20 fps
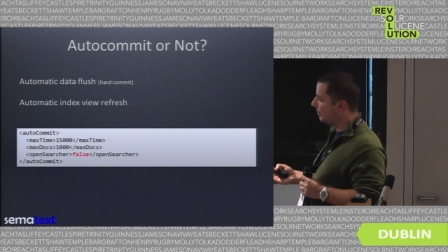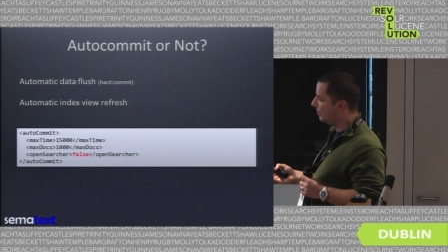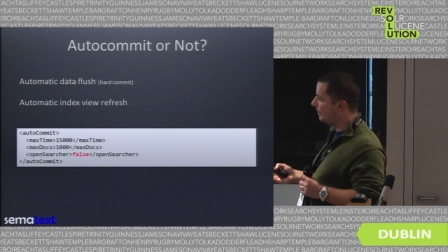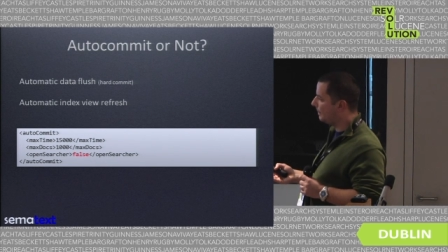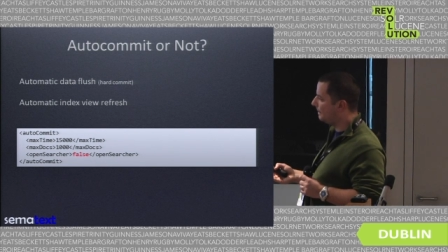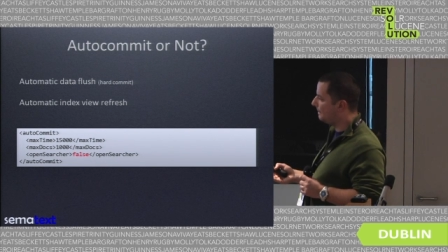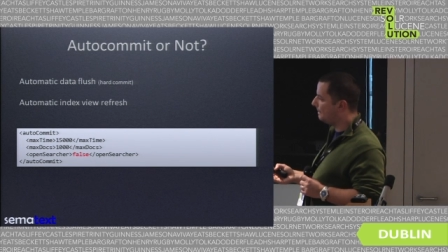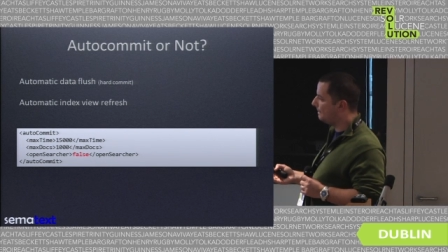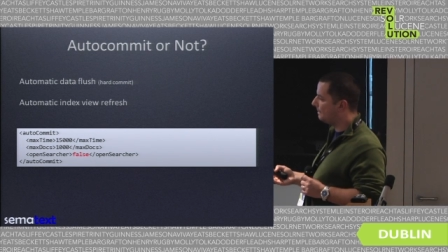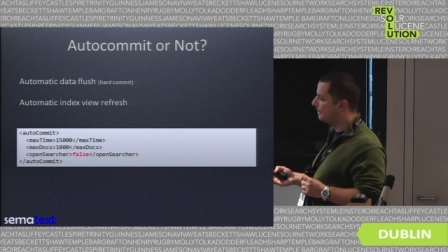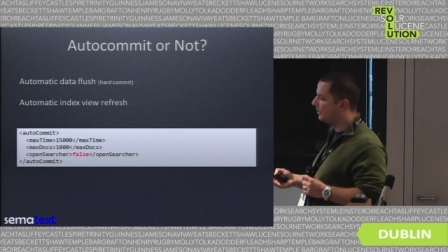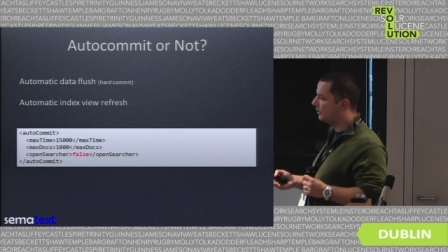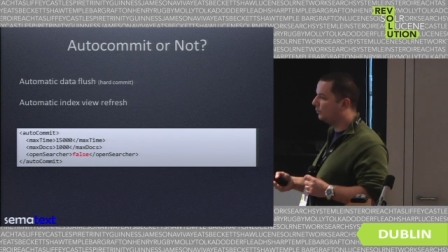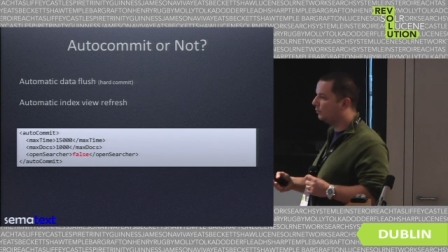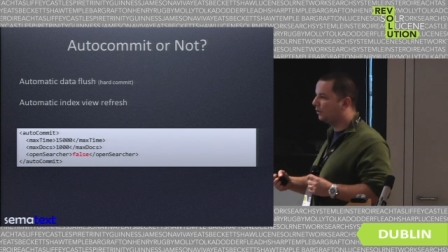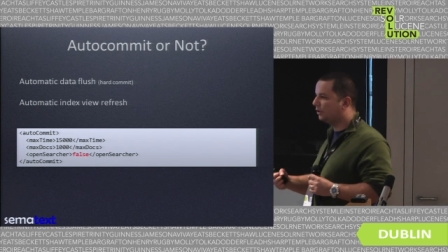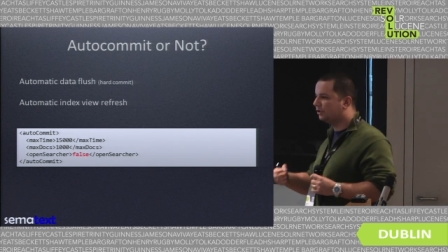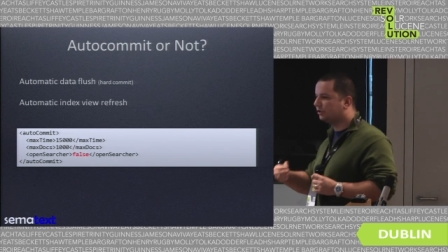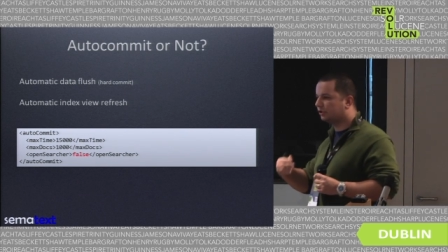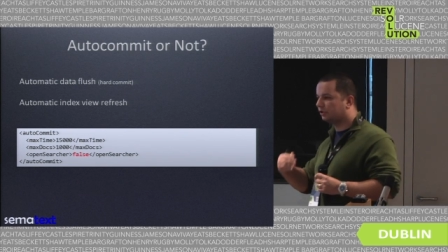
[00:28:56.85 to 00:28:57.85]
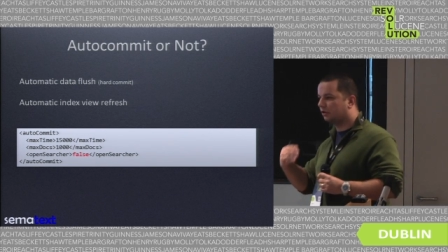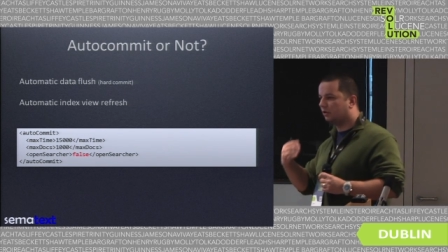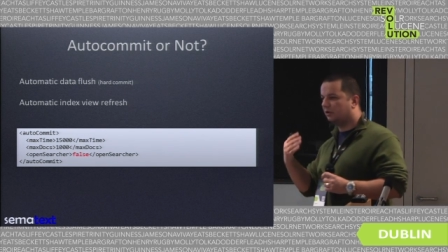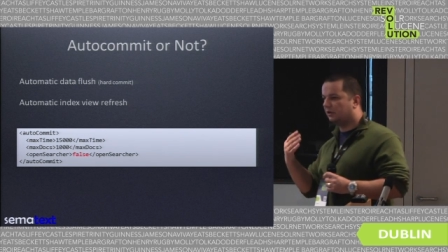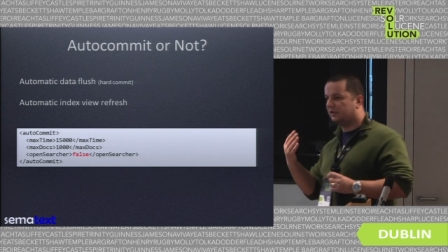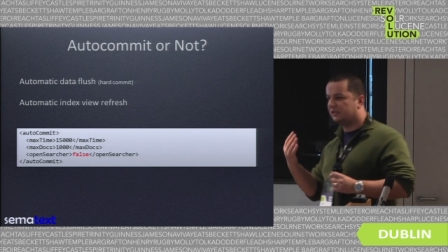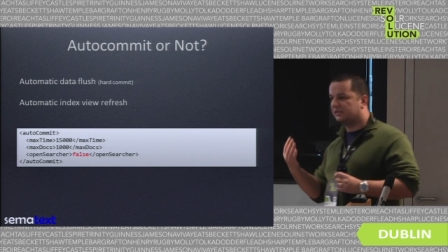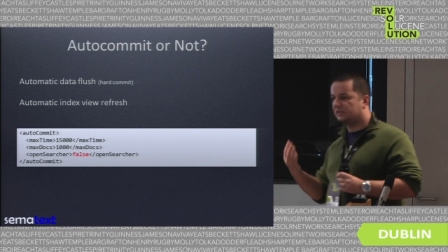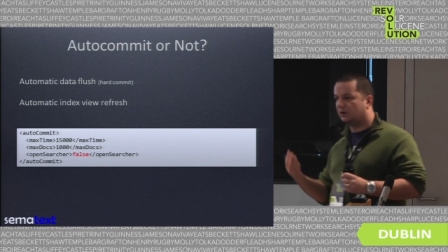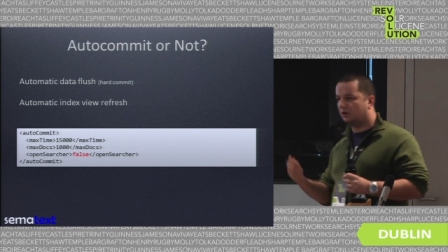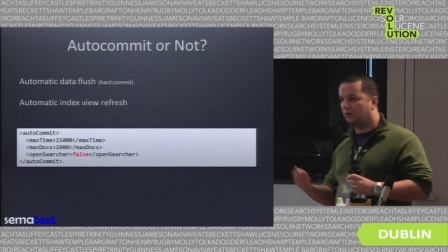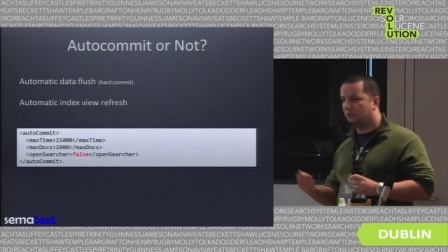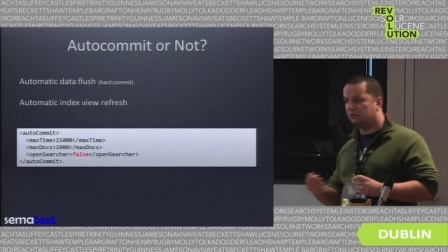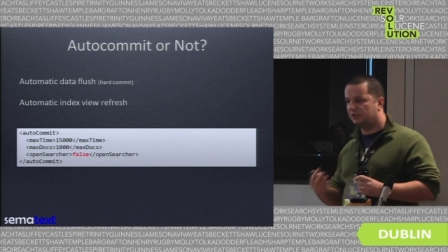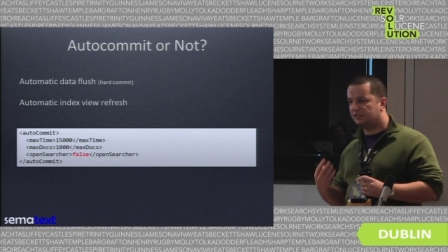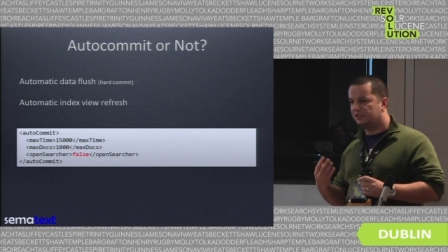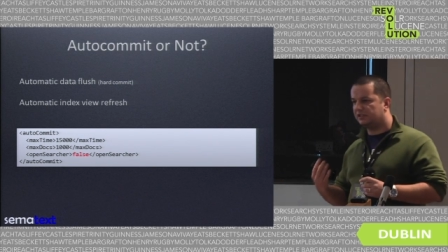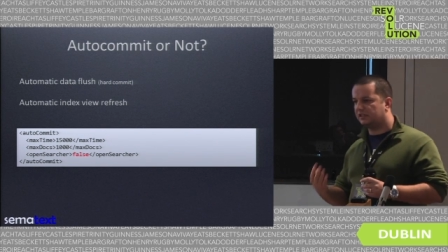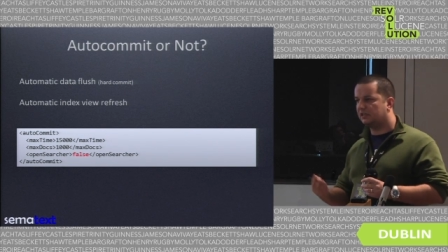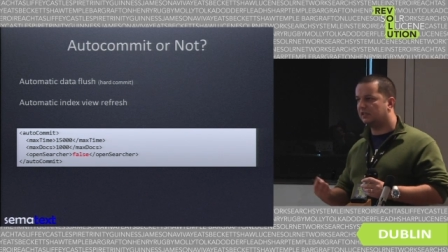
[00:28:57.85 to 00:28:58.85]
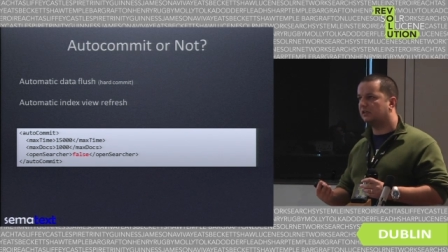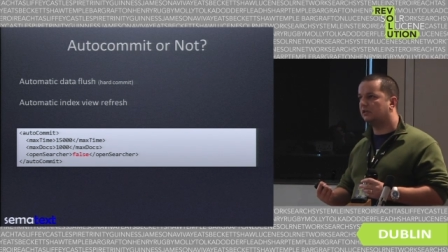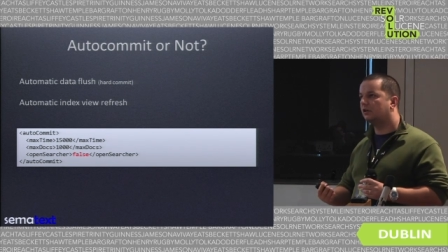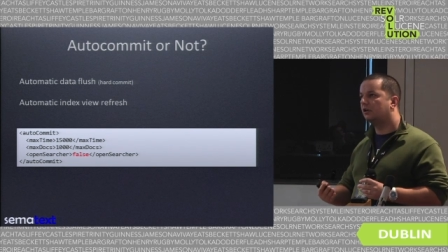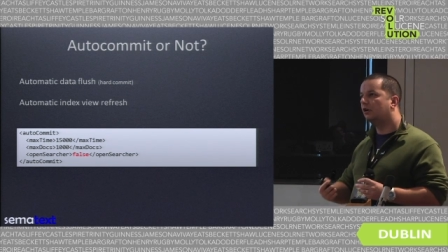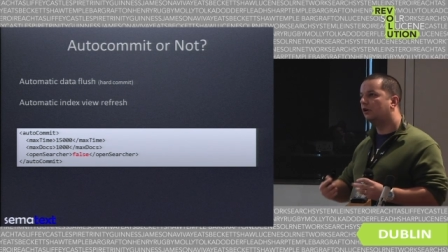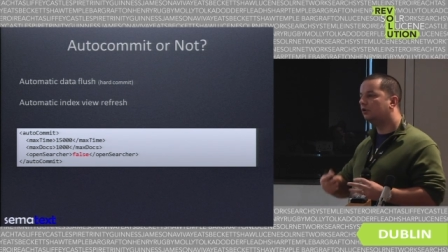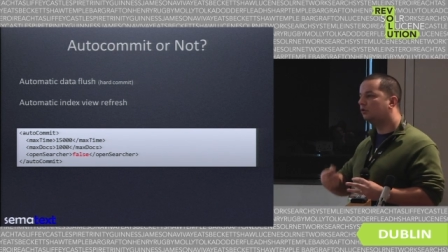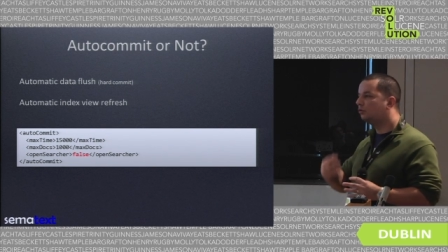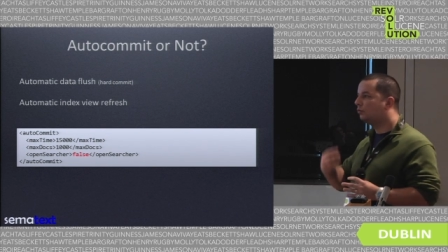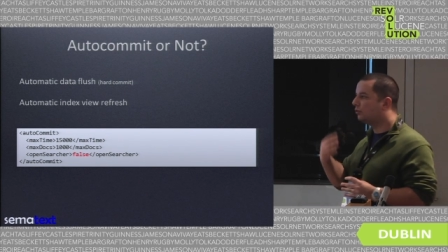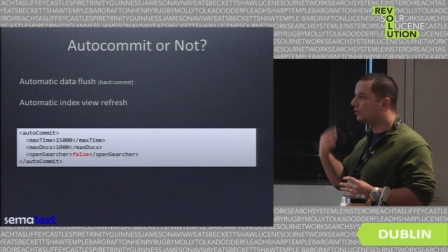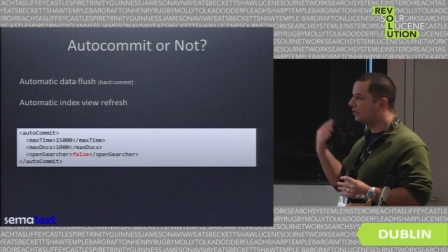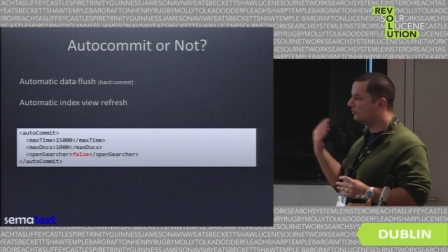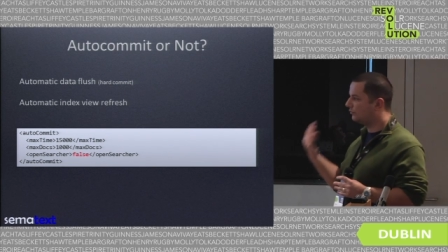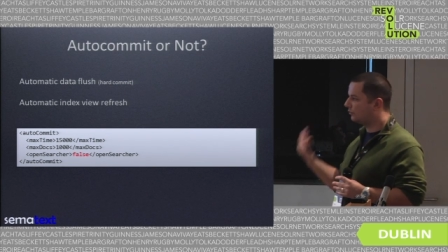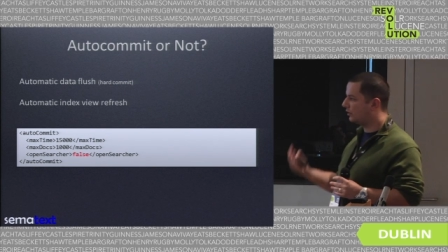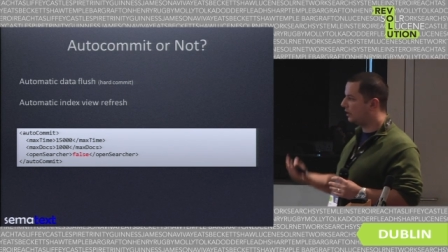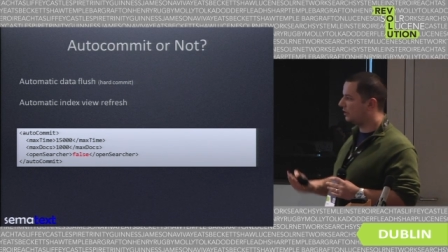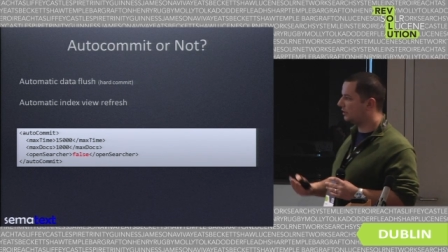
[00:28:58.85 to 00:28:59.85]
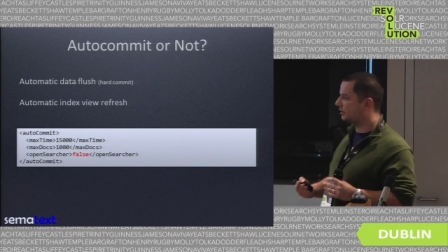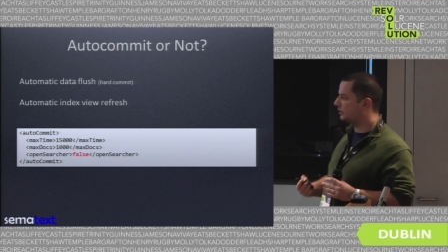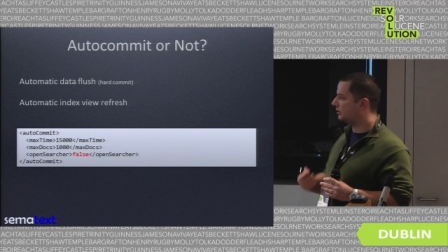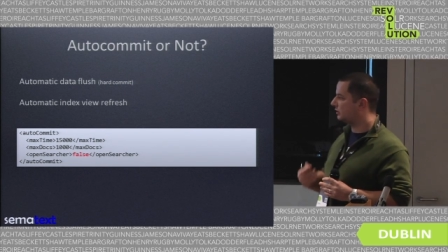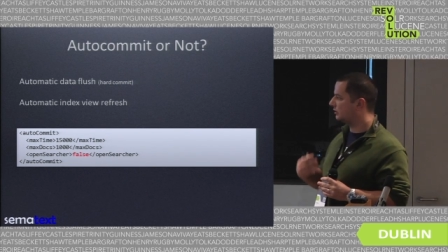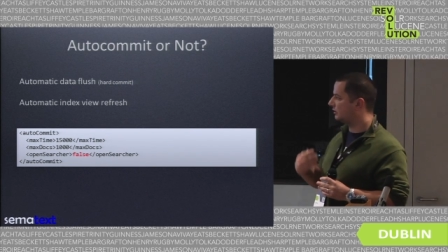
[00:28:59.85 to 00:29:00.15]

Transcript: um, which is only there to refresh